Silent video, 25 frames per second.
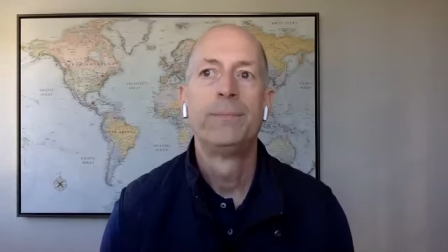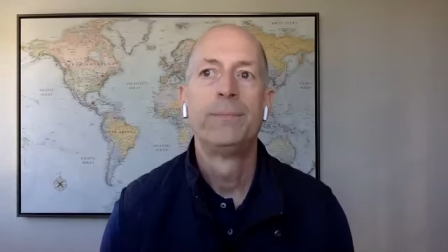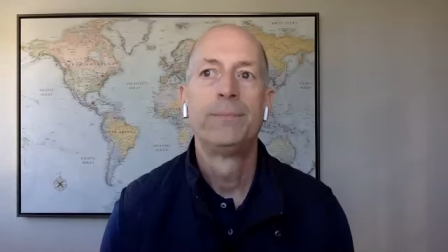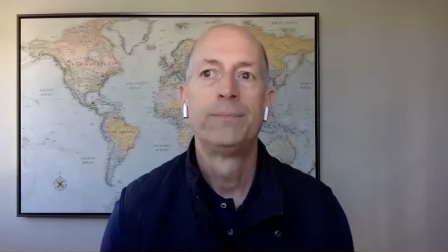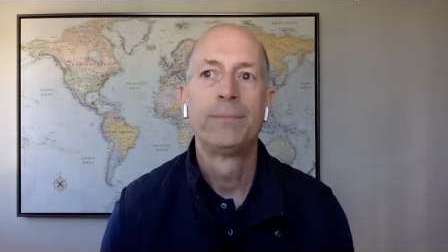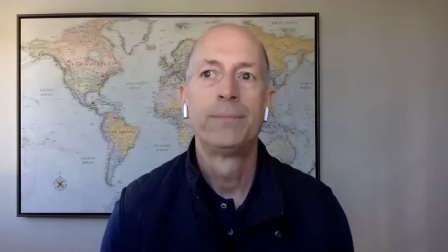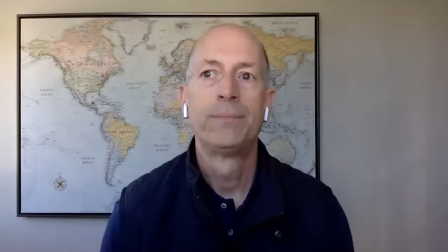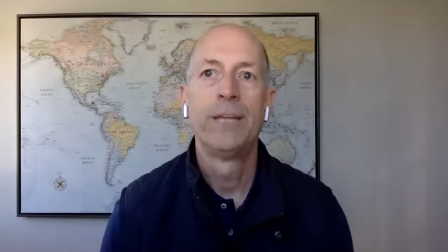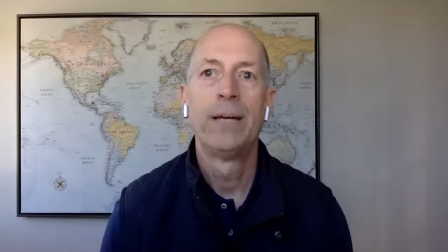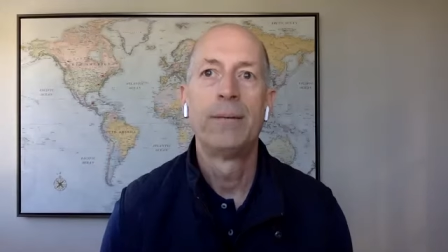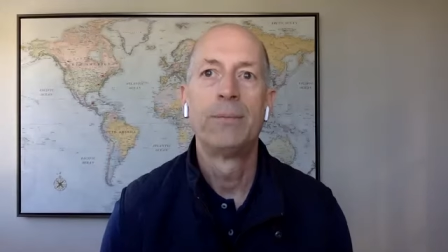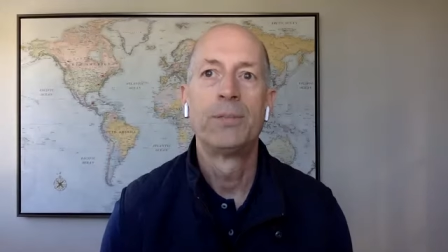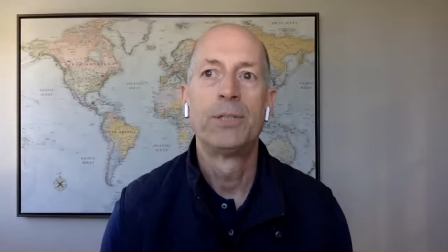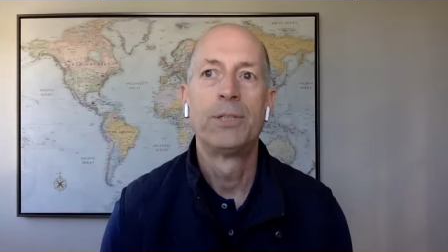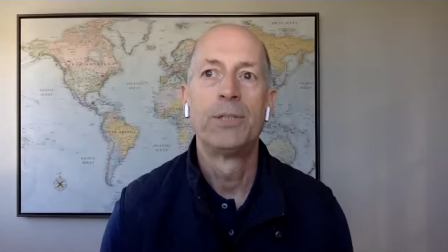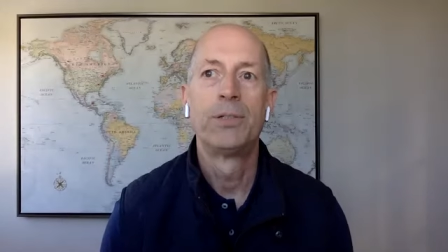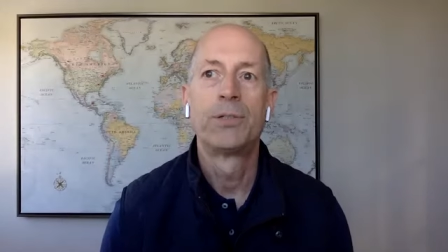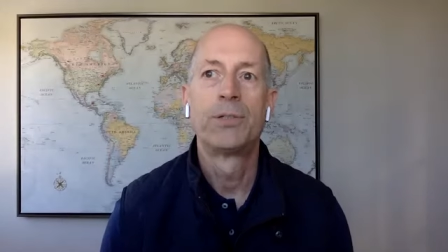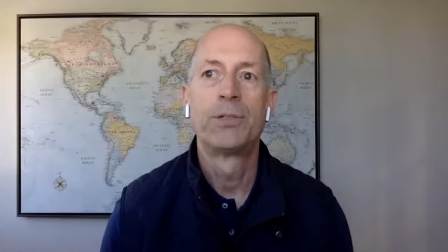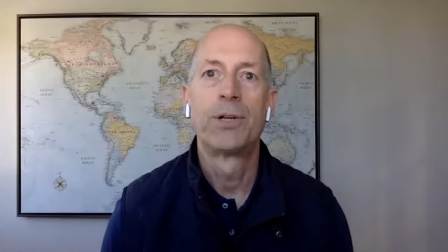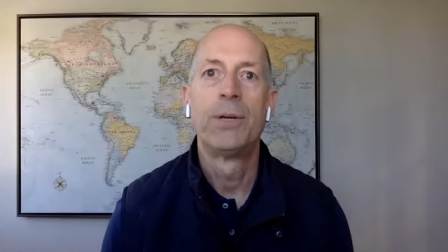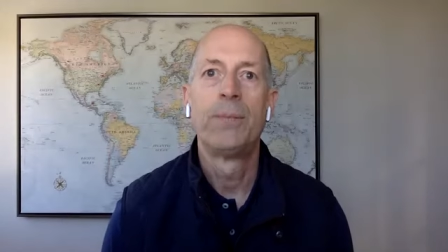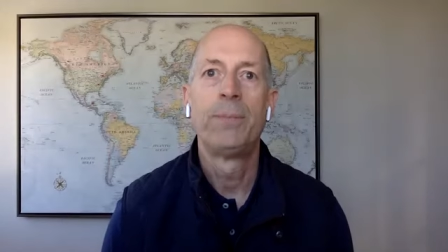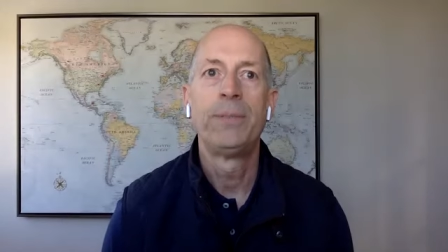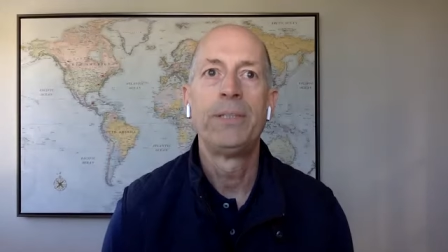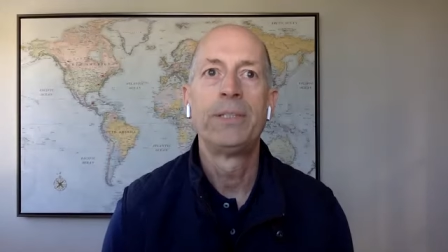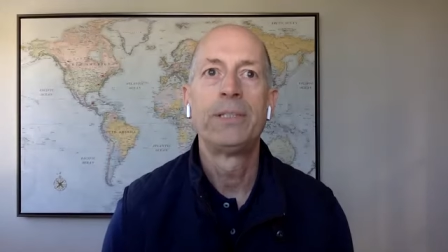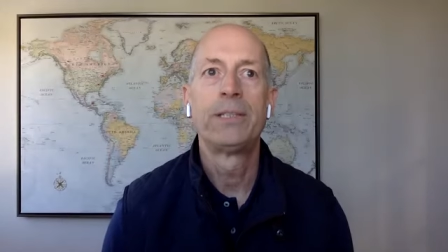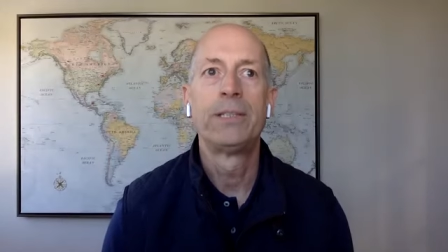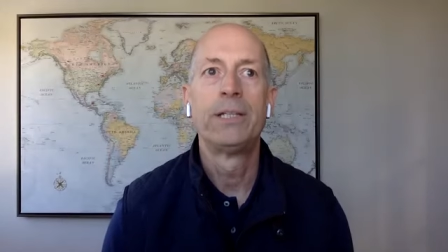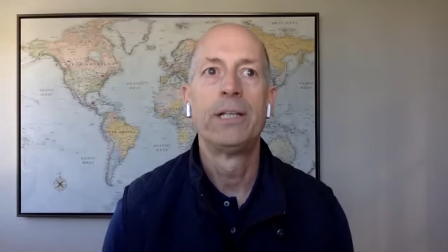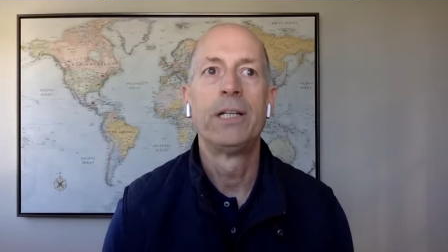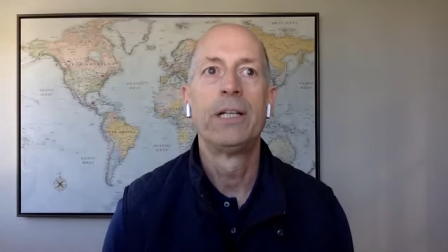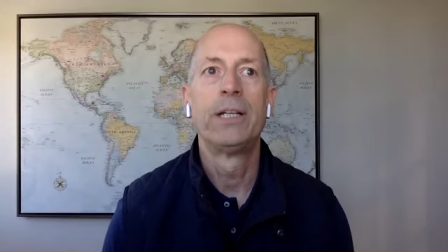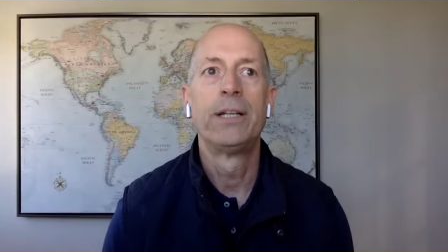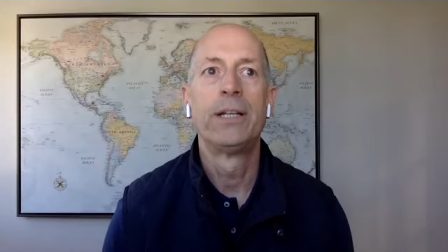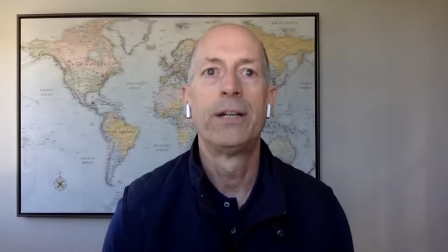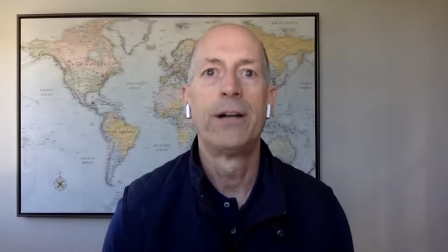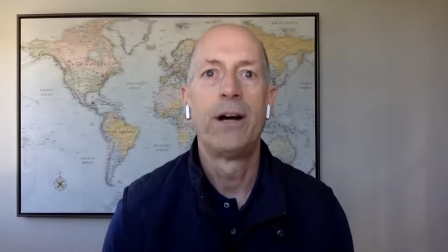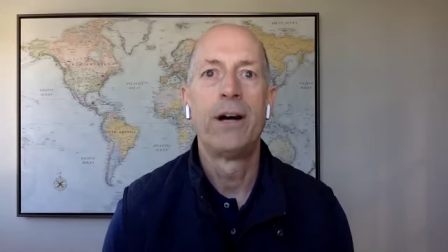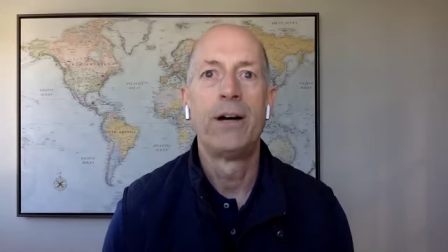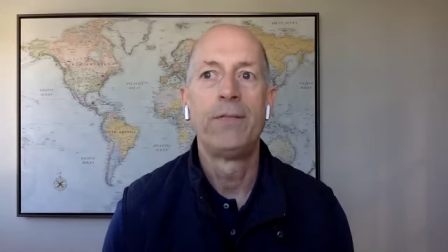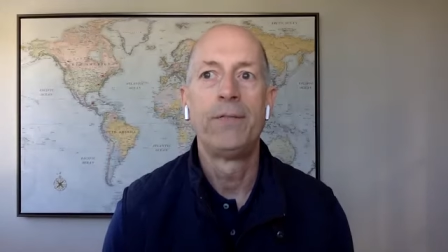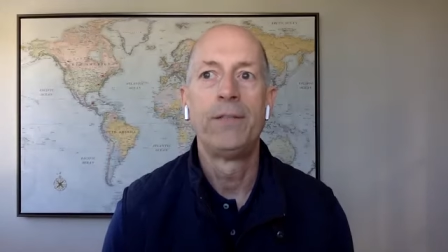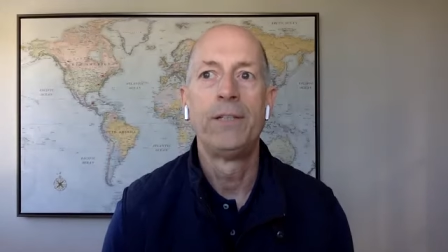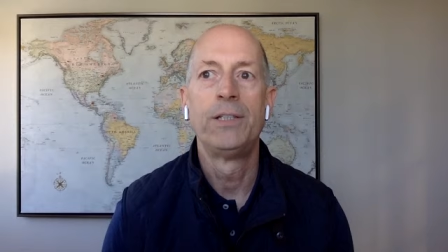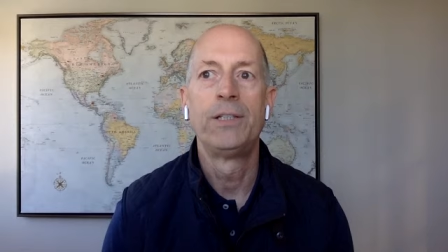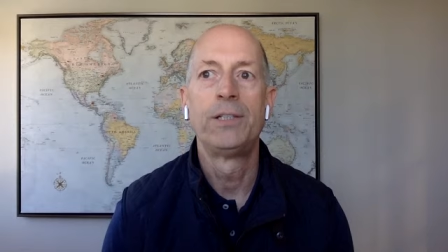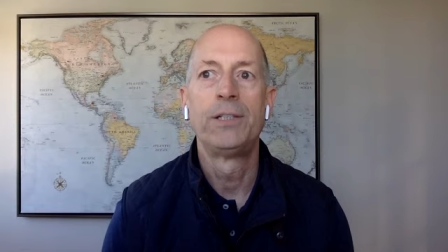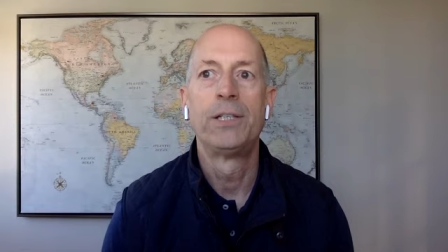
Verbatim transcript: Yep. So Trump is still in office.